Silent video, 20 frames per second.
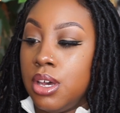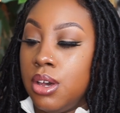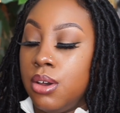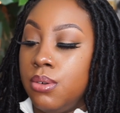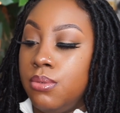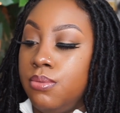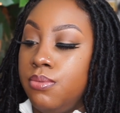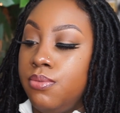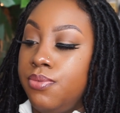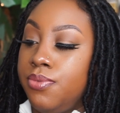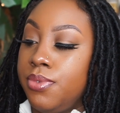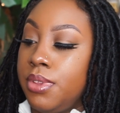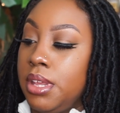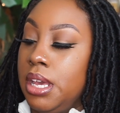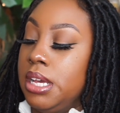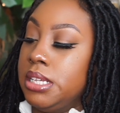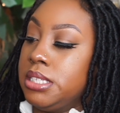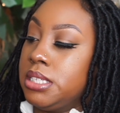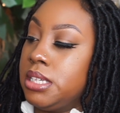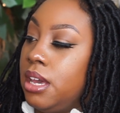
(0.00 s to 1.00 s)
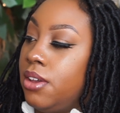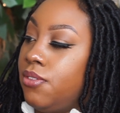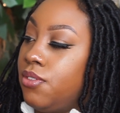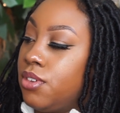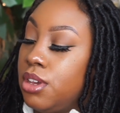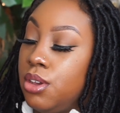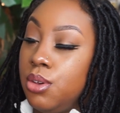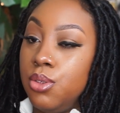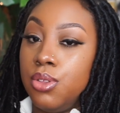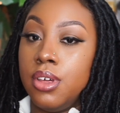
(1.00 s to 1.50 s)
So it's
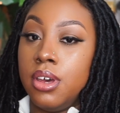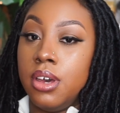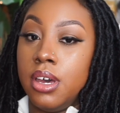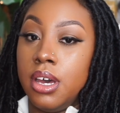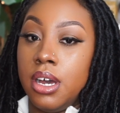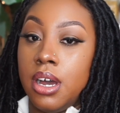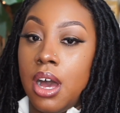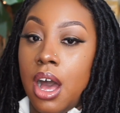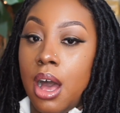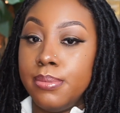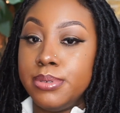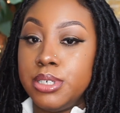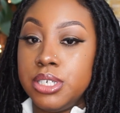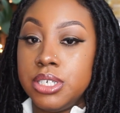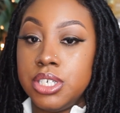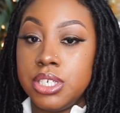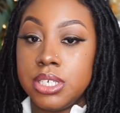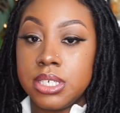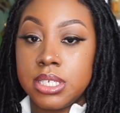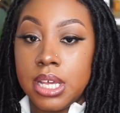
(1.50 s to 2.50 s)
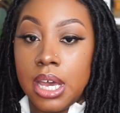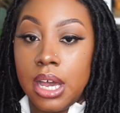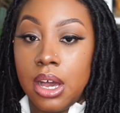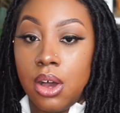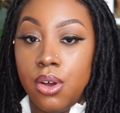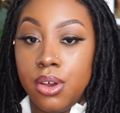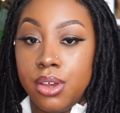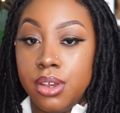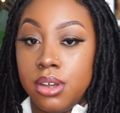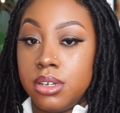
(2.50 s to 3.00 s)
giving you the option, just like
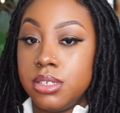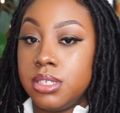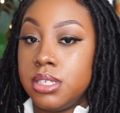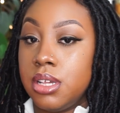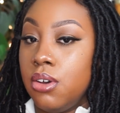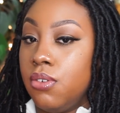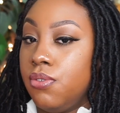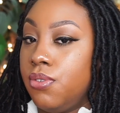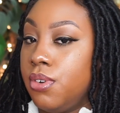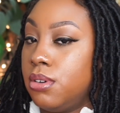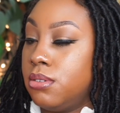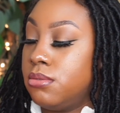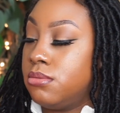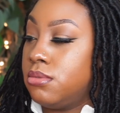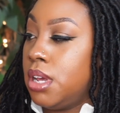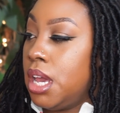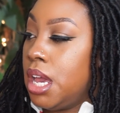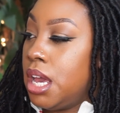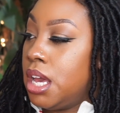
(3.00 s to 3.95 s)
on your cell phone,